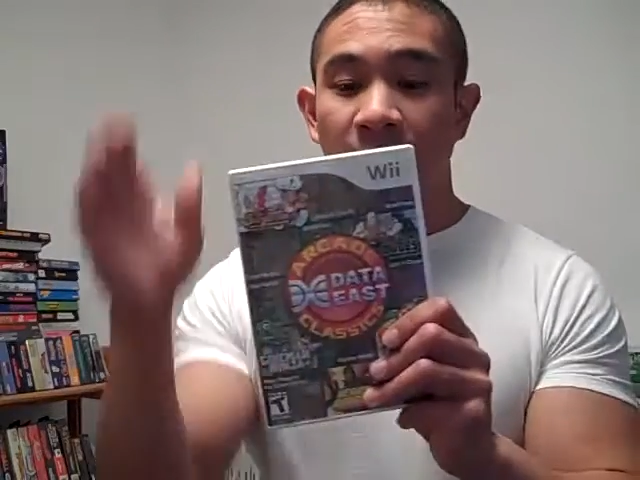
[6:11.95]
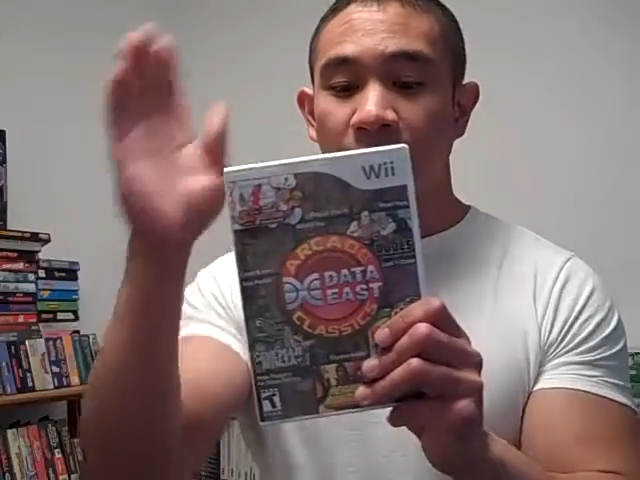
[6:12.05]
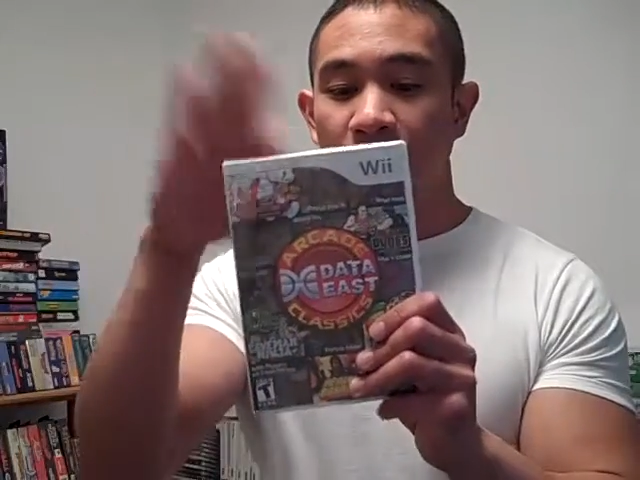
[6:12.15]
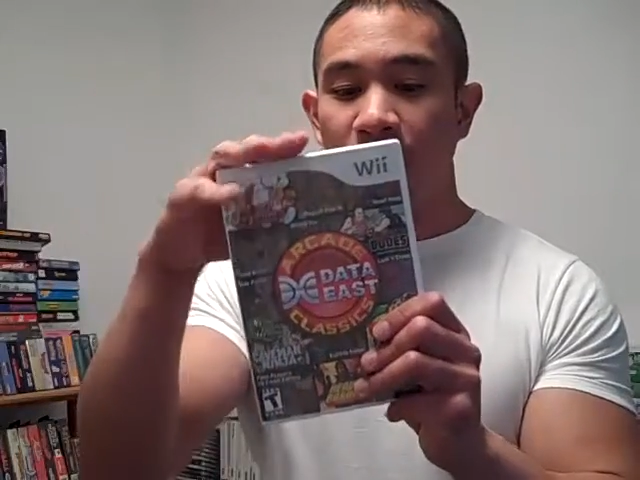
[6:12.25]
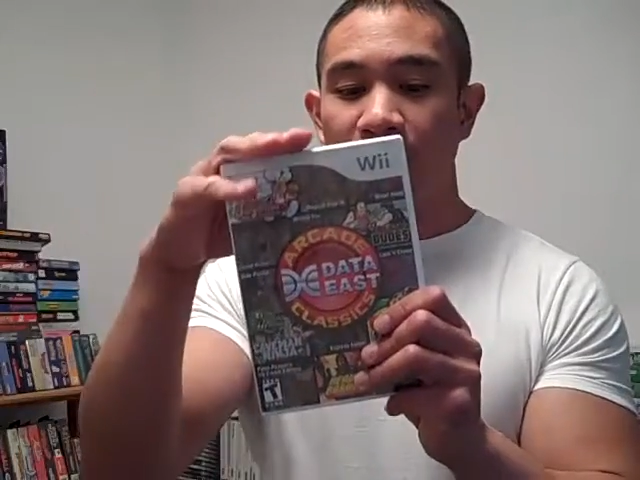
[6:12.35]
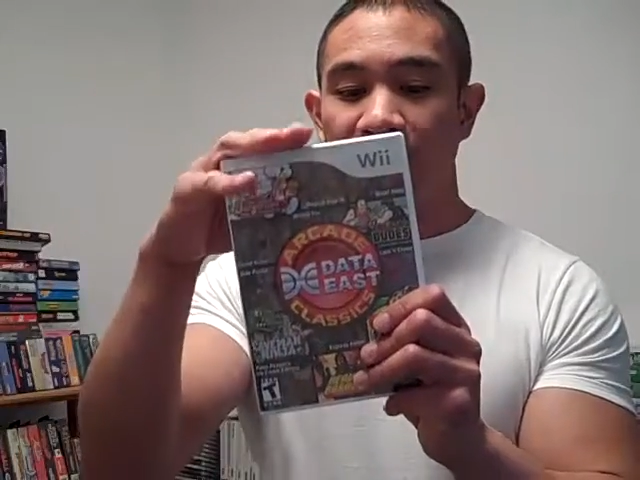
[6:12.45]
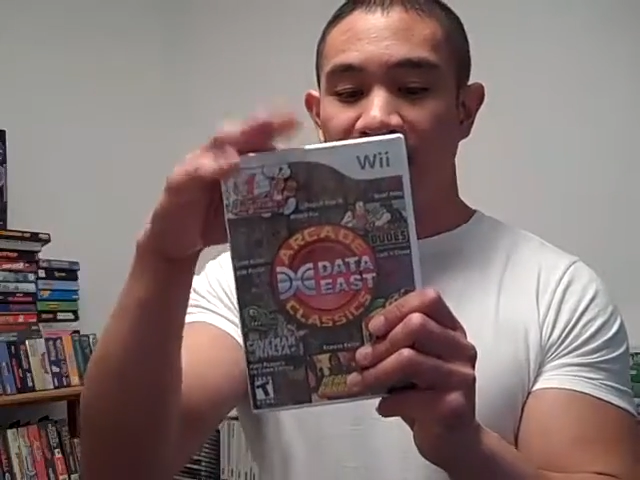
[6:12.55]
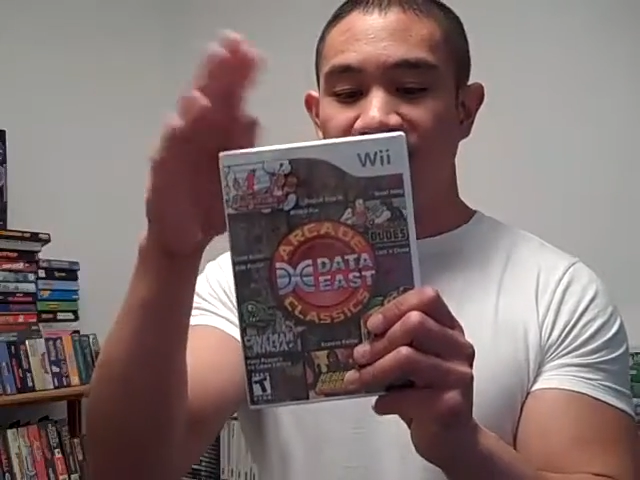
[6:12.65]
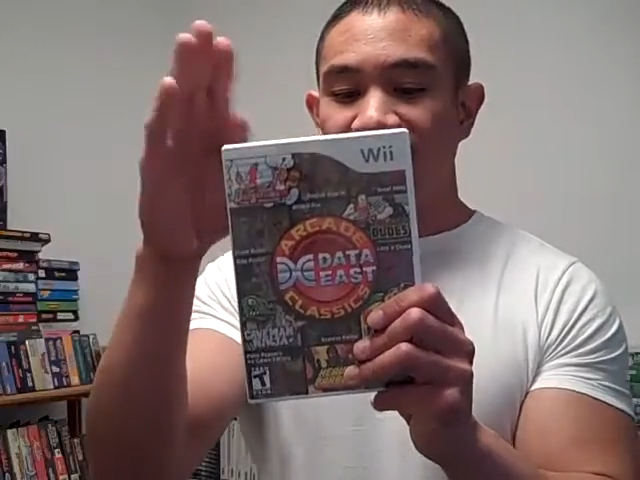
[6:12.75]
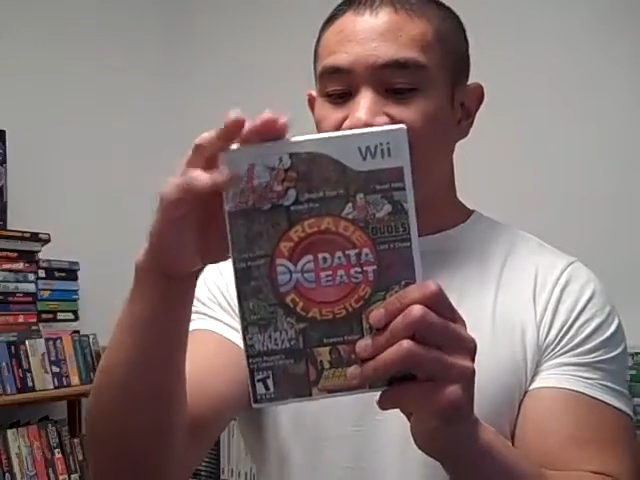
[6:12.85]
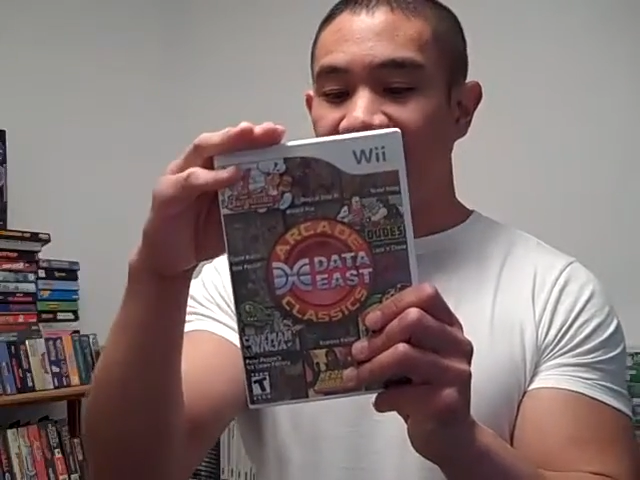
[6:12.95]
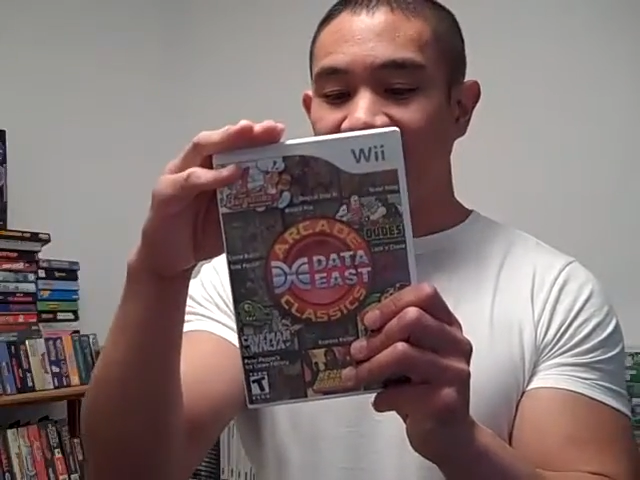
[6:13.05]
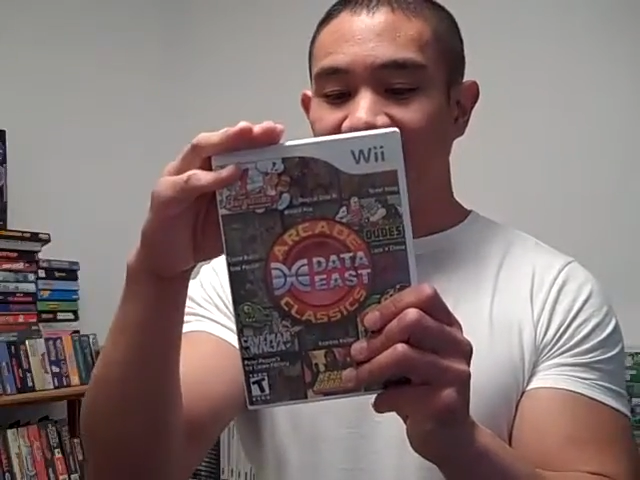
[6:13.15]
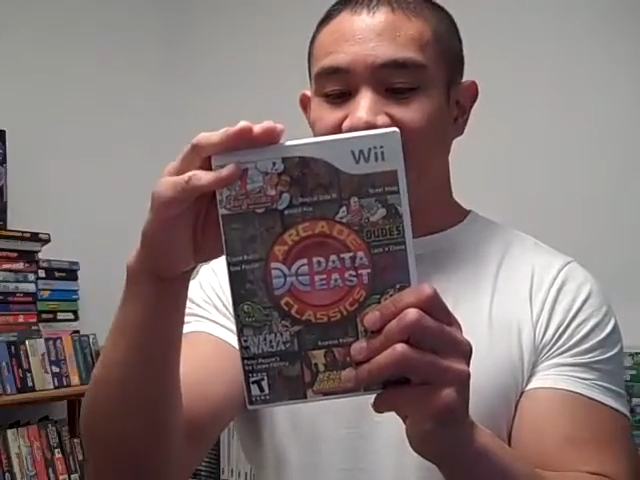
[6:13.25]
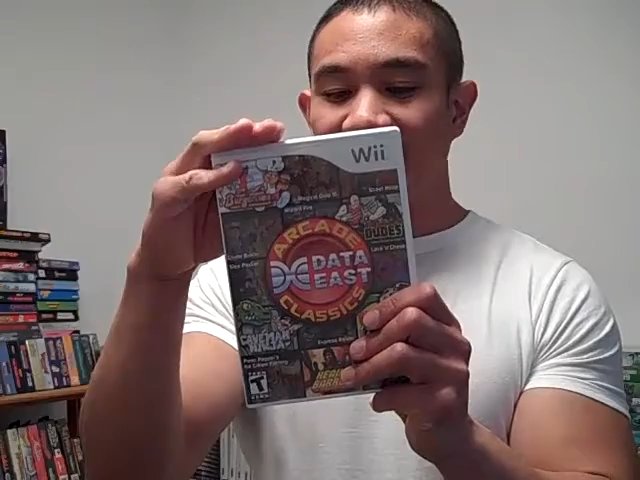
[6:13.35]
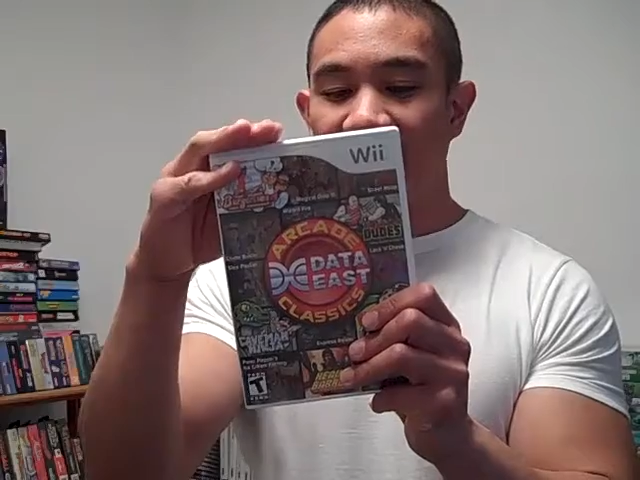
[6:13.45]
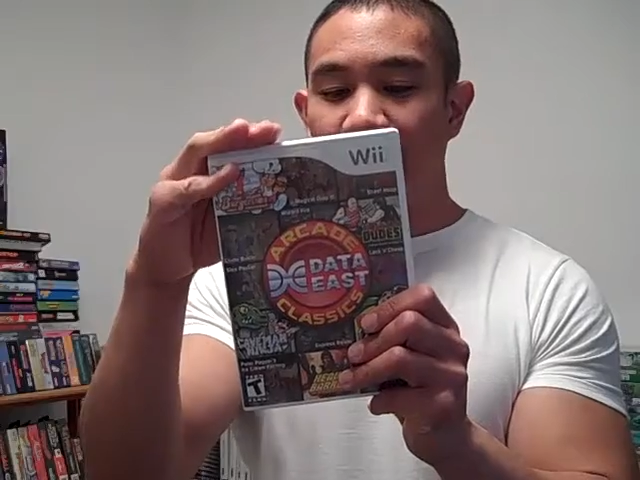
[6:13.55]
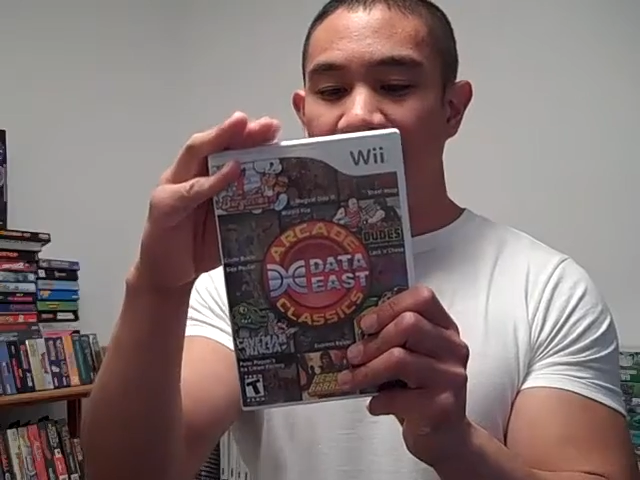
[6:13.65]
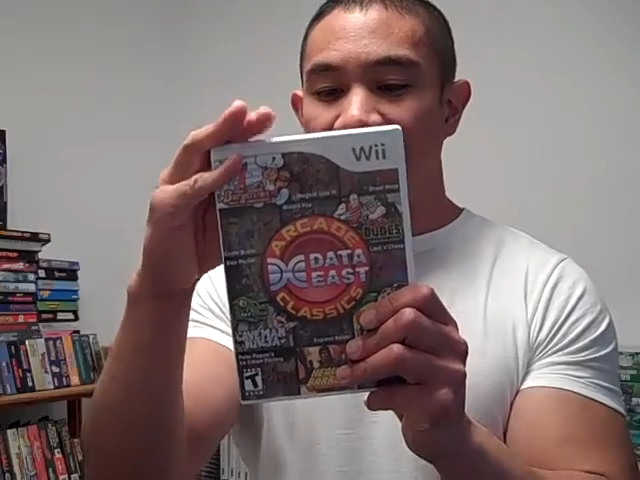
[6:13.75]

Go and get this game.